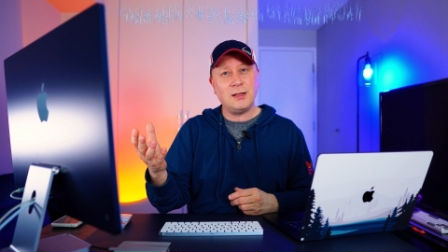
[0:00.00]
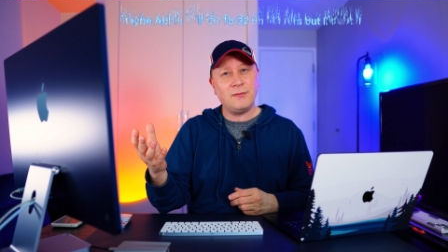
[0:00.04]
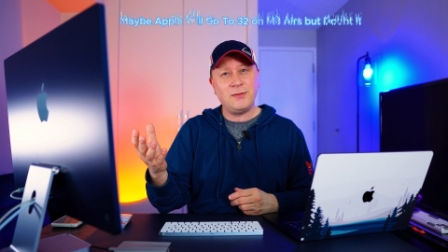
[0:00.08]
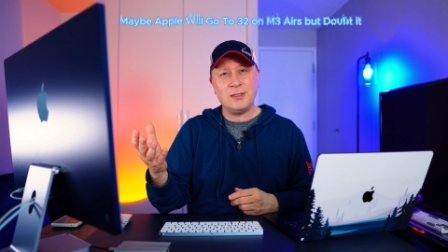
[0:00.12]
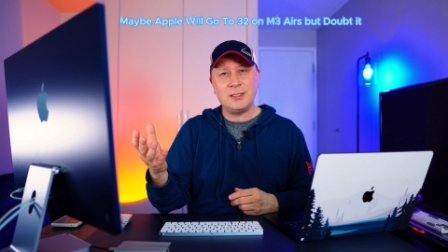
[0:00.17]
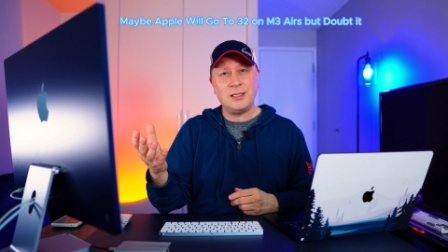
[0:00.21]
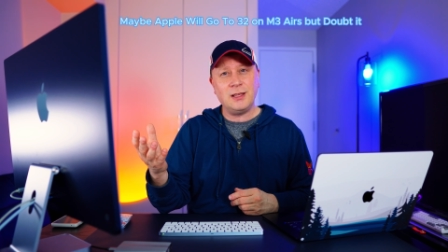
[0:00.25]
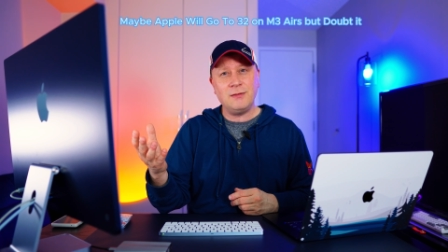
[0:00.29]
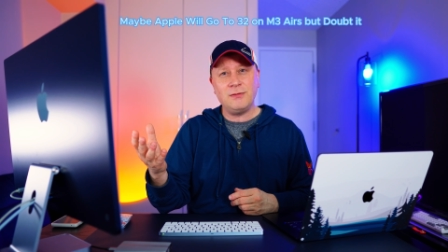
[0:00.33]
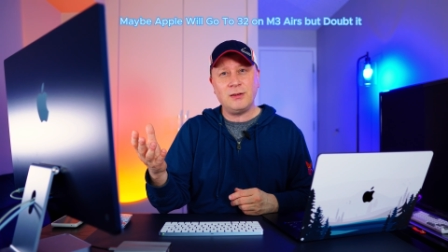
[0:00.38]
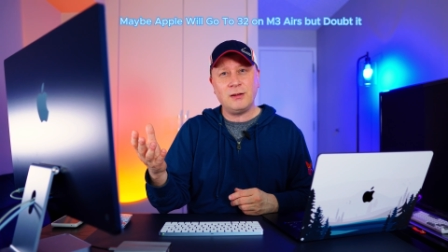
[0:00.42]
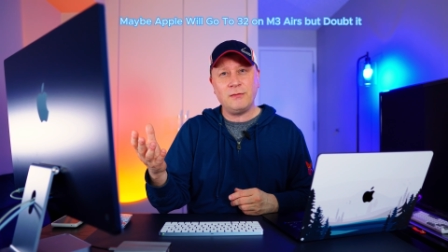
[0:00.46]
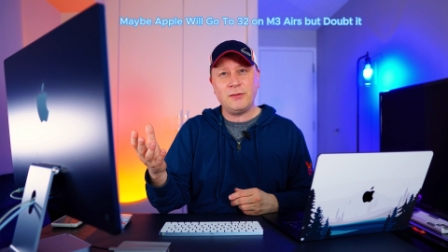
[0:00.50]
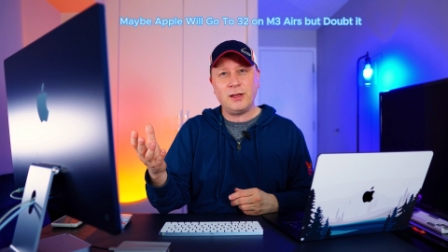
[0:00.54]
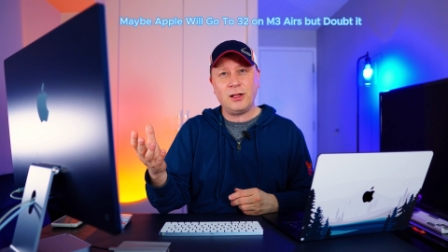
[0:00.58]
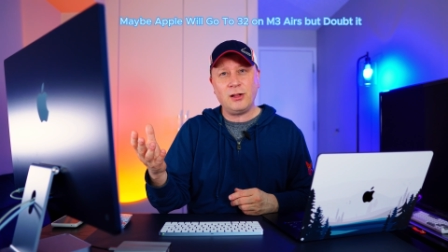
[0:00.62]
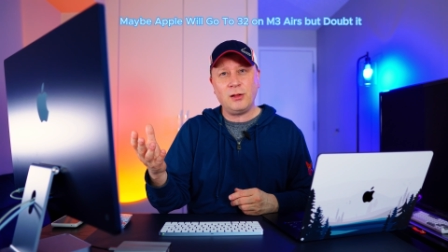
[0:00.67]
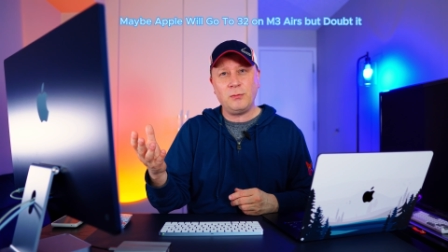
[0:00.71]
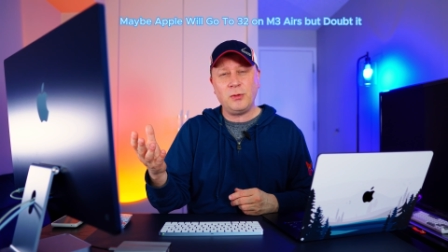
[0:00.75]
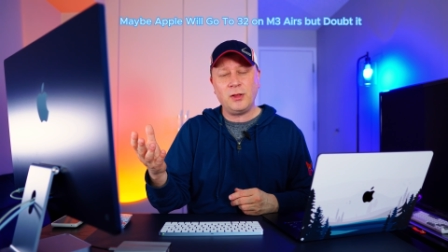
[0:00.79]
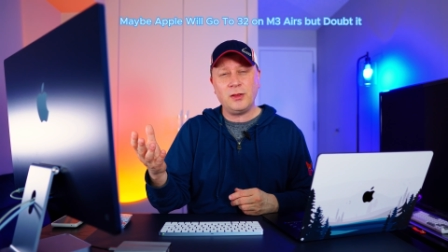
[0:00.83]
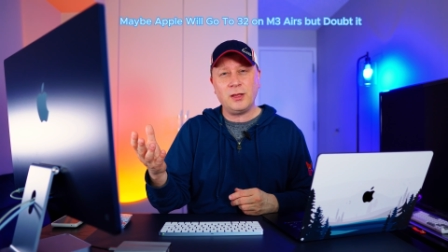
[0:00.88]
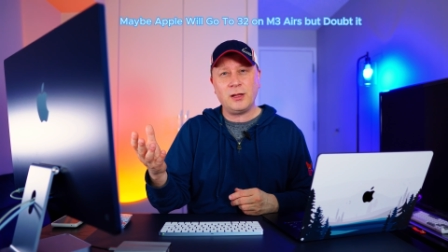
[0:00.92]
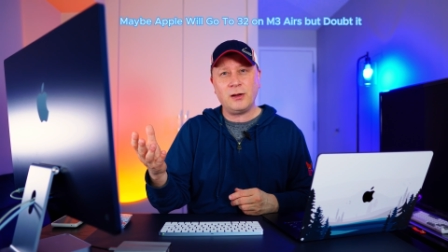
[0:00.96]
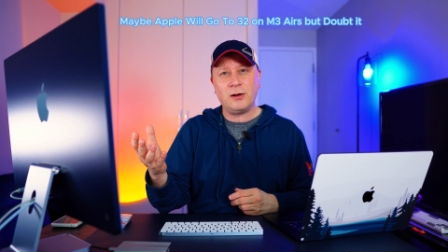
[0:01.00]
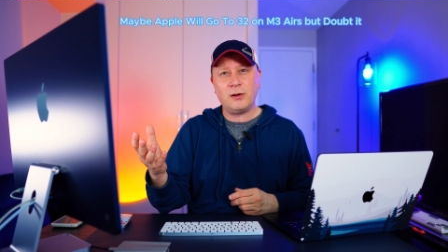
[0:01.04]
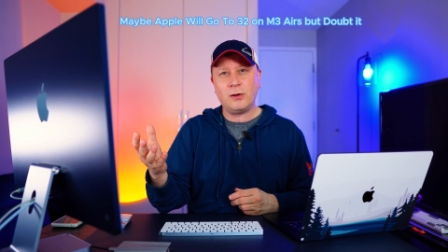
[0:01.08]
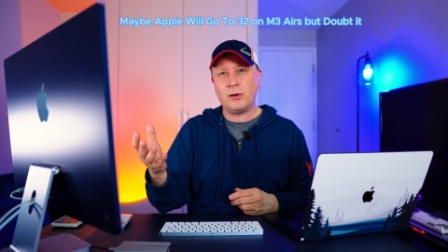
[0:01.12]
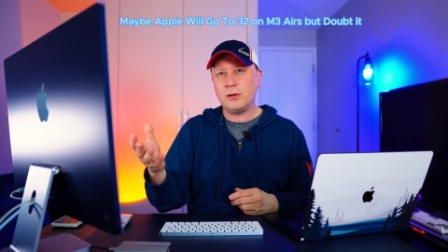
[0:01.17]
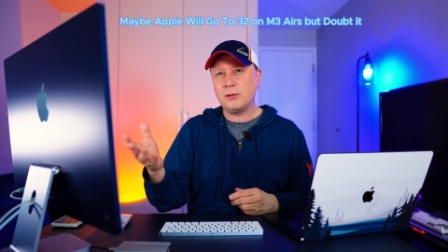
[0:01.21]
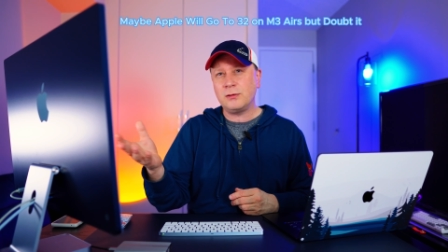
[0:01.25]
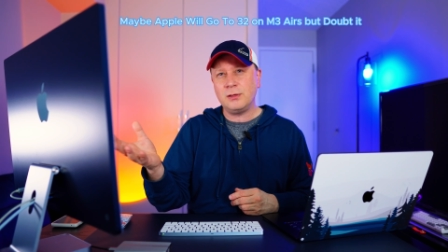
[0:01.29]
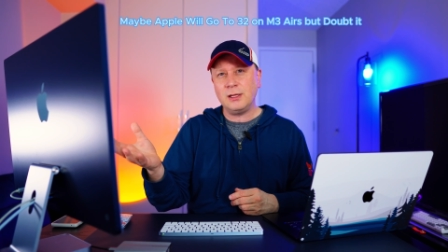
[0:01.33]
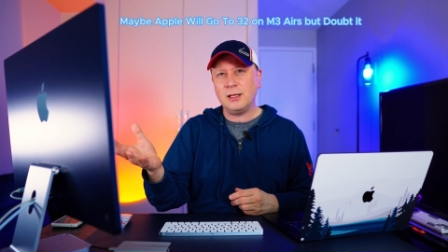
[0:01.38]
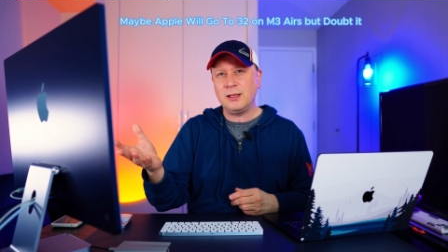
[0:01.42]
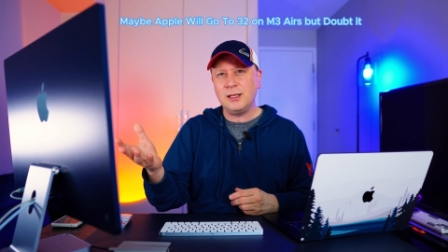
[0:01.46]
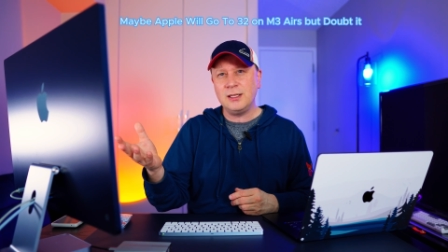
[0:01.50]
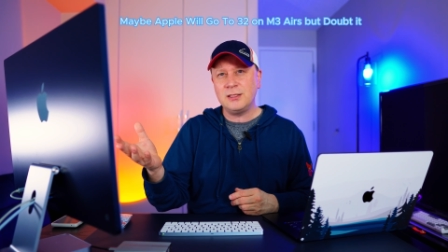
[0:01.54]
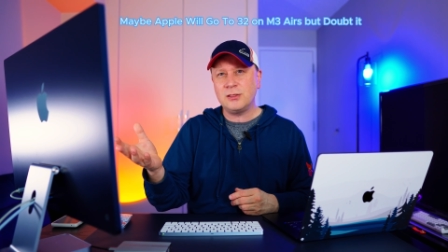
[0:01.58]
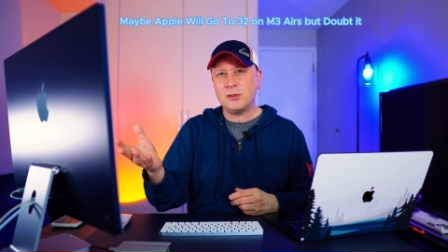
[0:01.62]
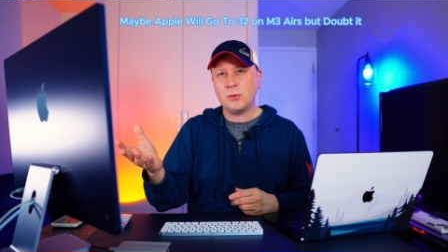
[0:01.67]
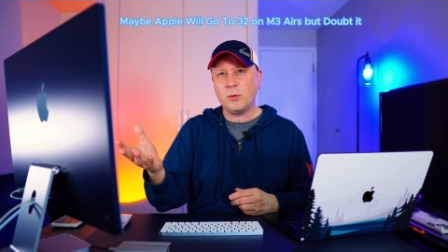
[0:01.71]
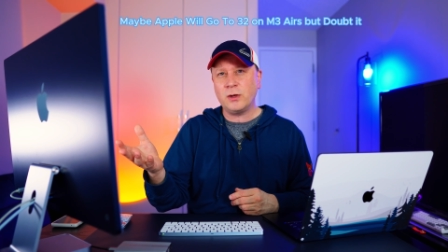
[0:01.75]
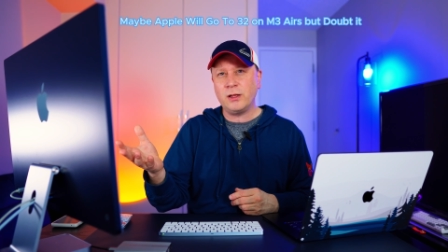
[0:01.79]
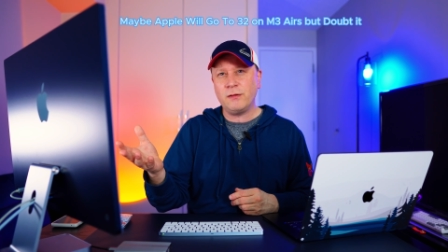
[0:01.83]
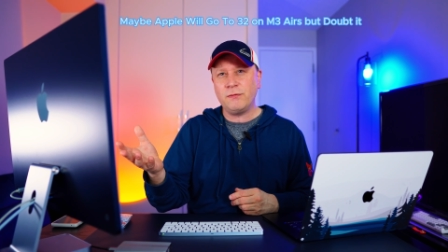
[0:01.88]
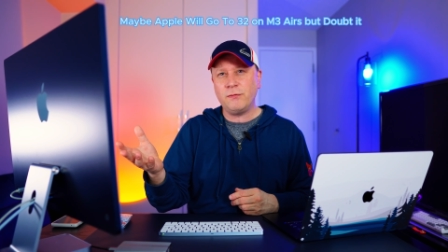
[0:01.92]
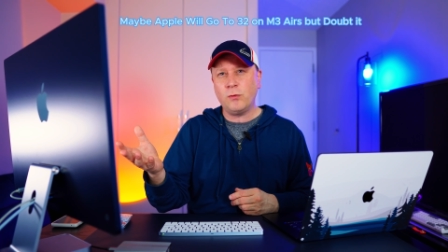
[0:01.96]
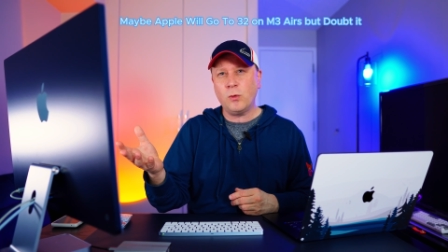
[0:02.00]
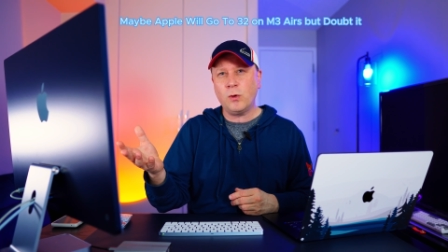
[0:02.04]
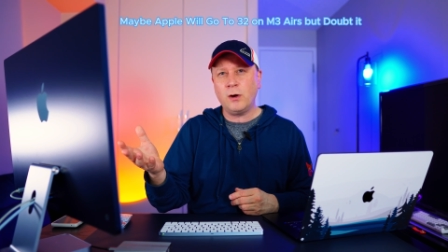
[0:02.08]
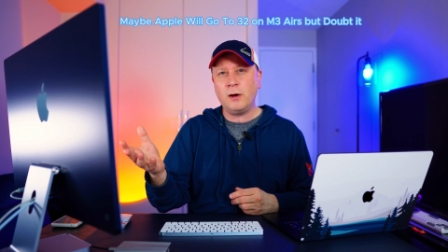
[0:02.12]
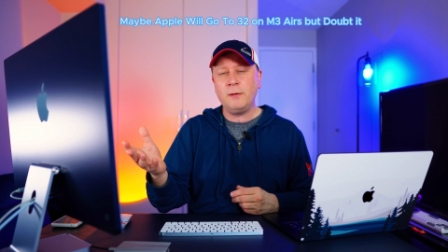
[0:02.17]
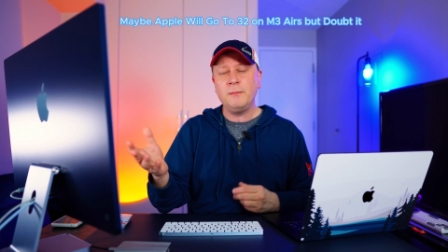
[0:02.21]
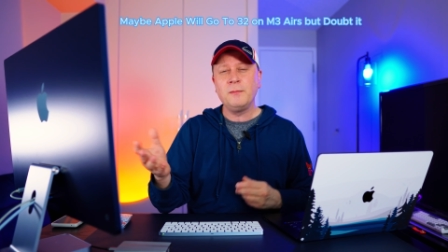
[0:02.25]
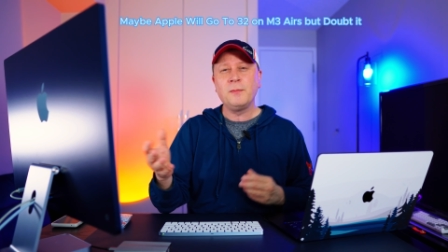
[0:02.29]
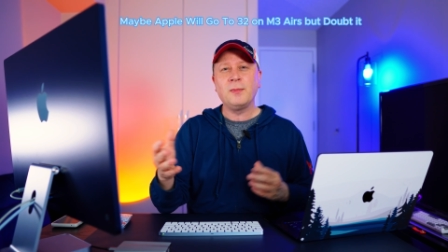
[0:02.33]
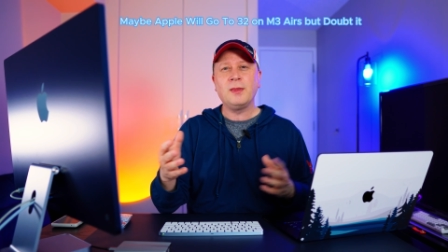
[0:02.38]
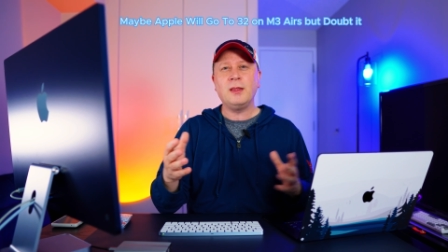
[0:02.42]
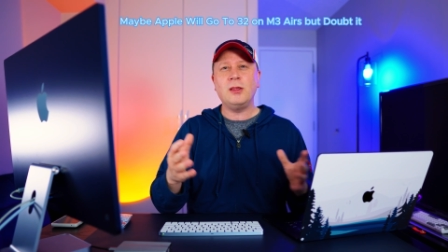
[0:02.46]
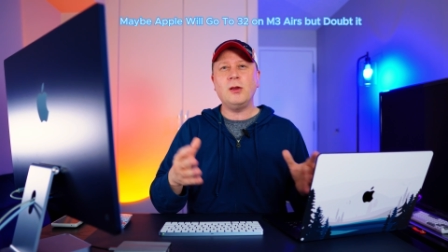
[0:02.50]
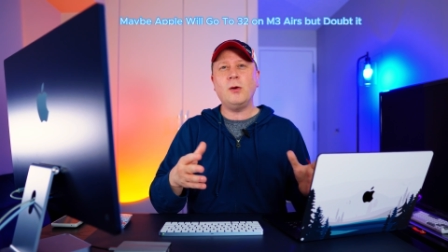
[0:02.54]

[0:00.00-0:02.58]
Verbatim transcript: if it's even available there, or at least twenty-four.